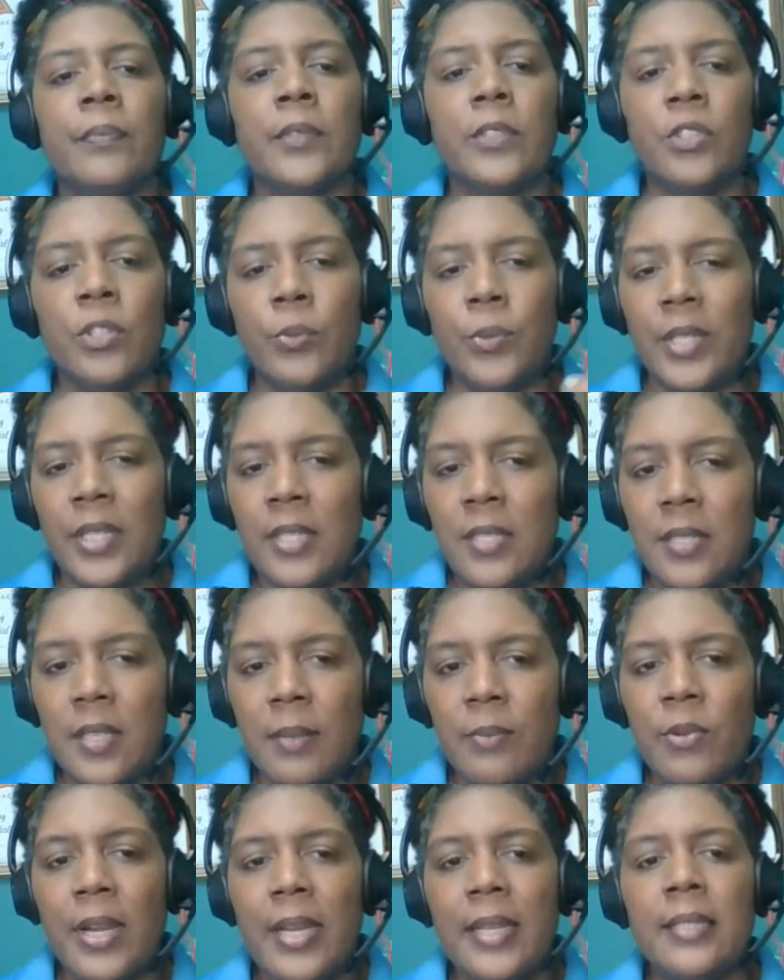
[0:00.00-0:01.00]
So we did
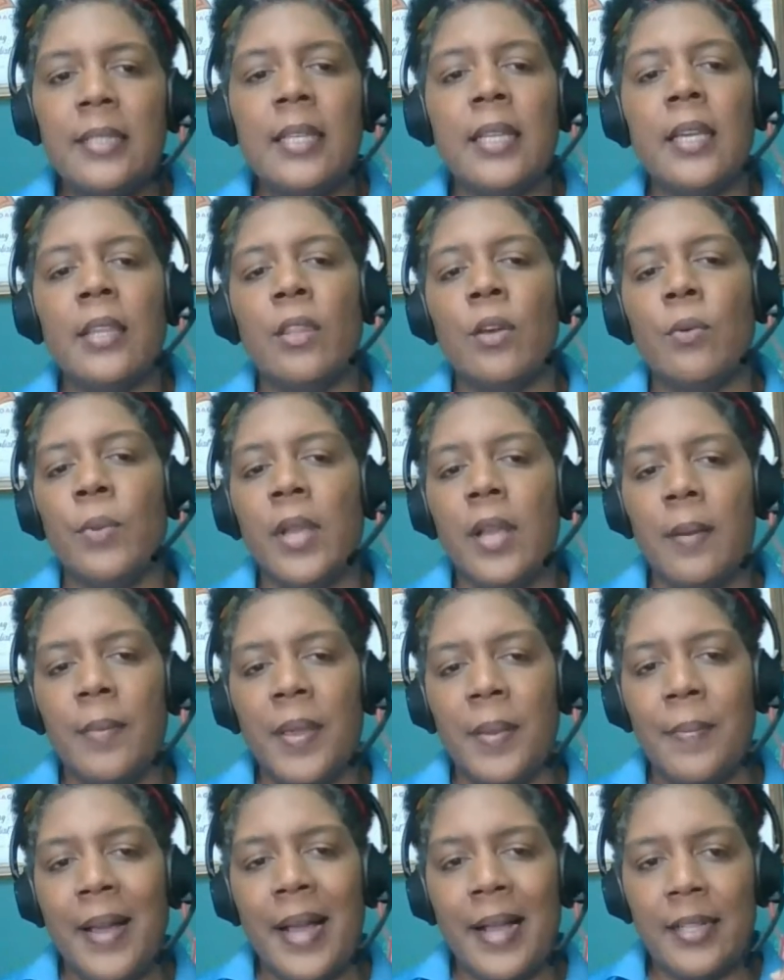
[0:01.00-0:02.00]
some writing, and then we're
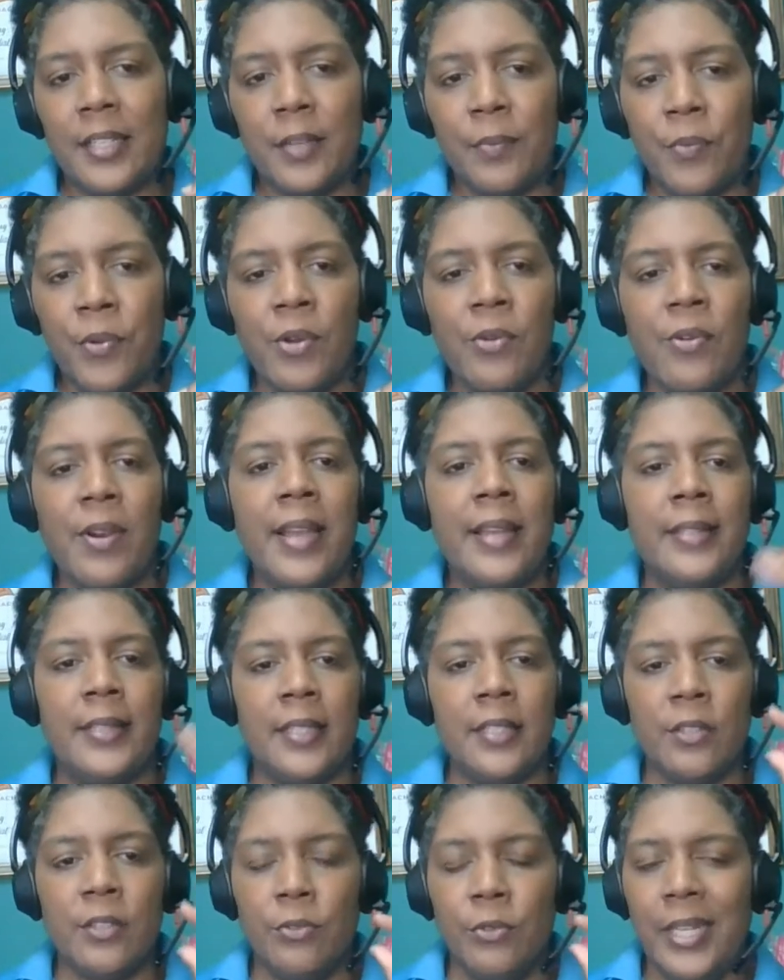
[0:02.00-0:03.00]
coming back to
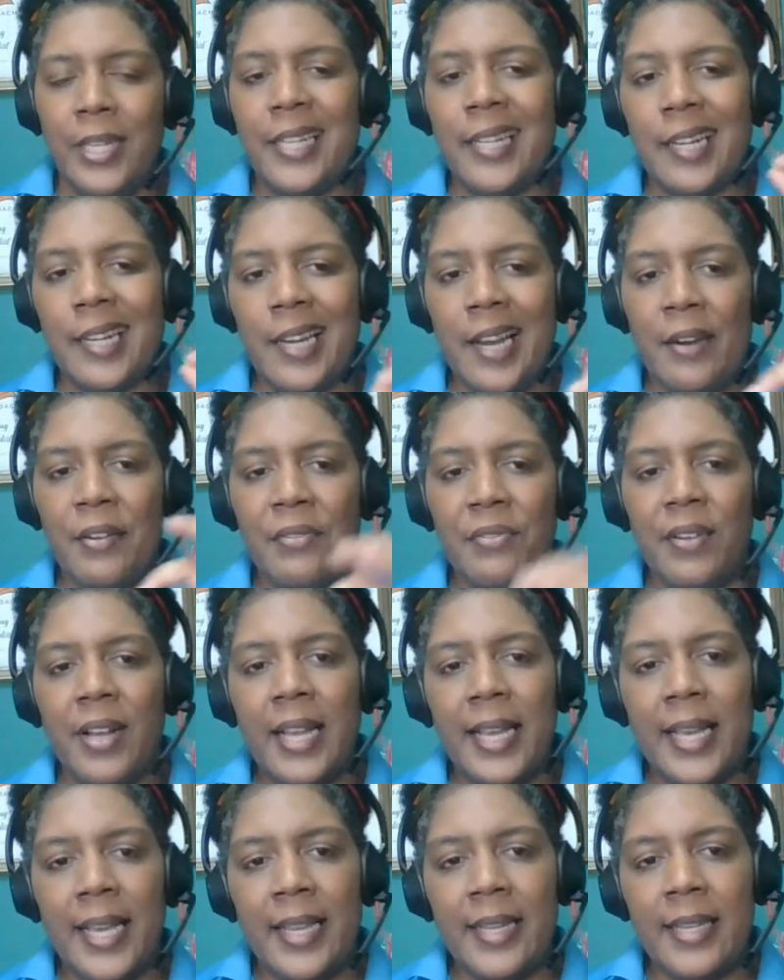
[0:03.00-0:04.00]
pre-writing to really
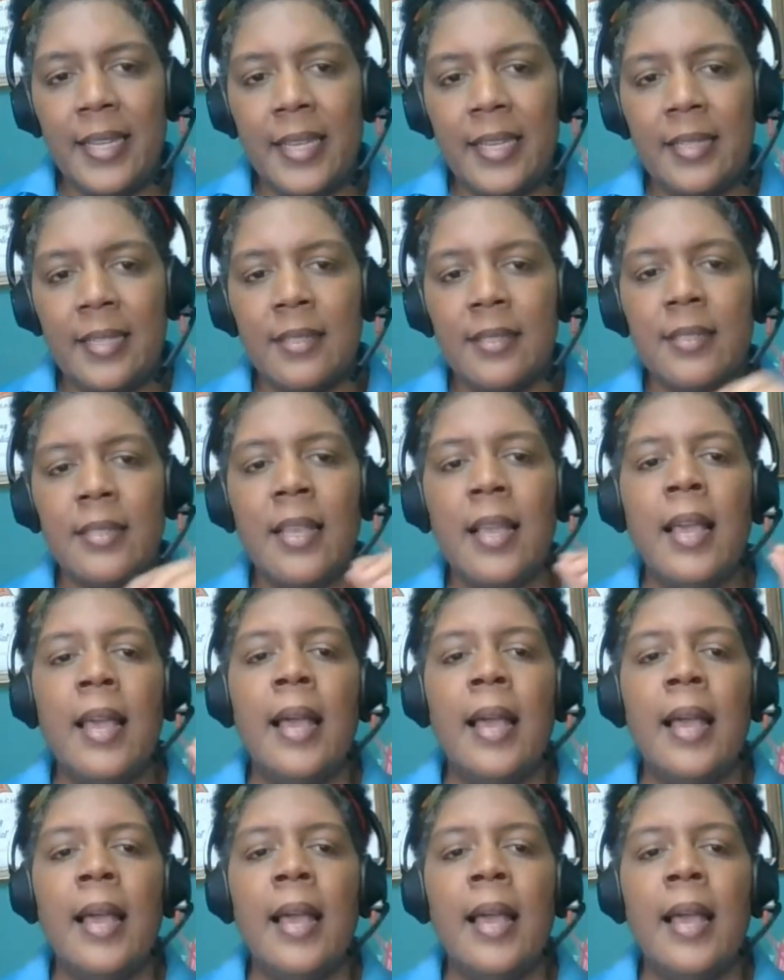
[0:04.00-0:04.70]
clarify ideas.